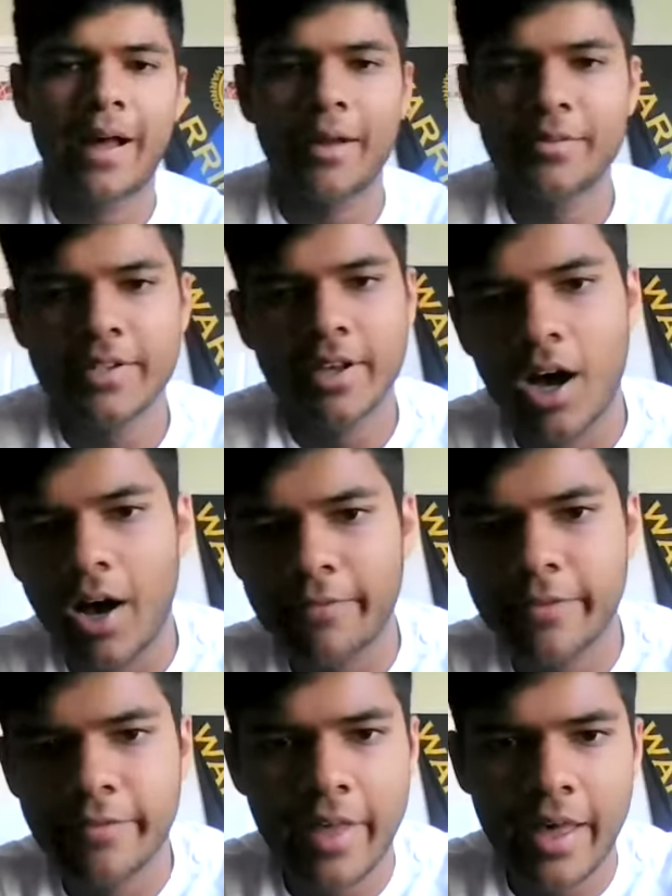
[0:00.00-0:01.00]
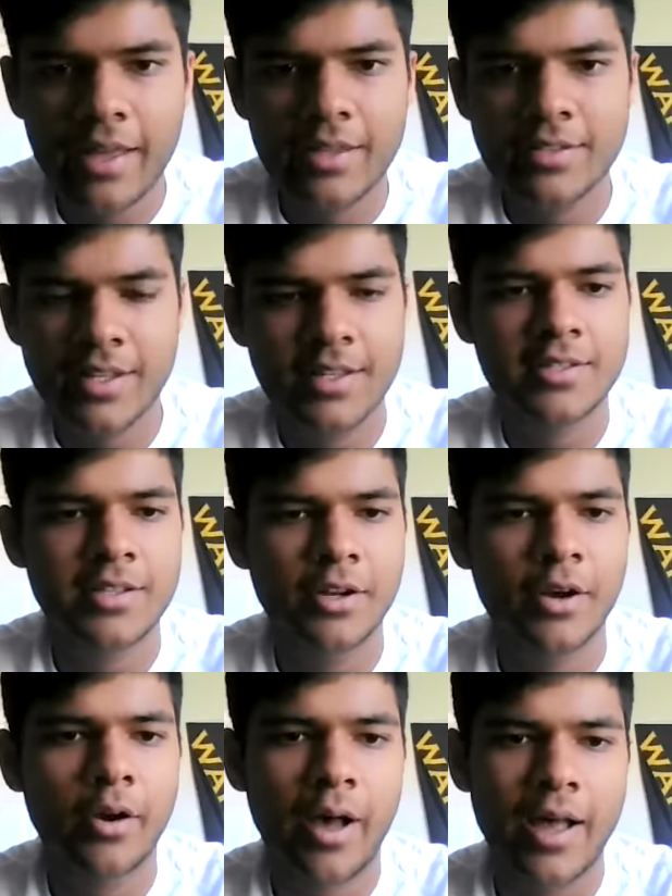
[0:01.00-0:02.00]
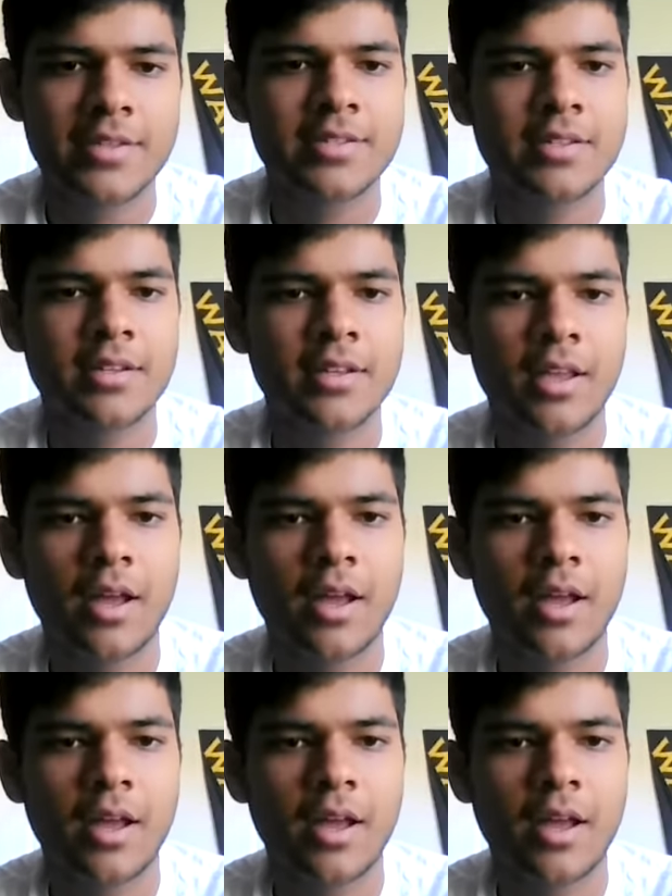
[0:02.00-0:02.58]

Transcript: bouncing off of that, since, as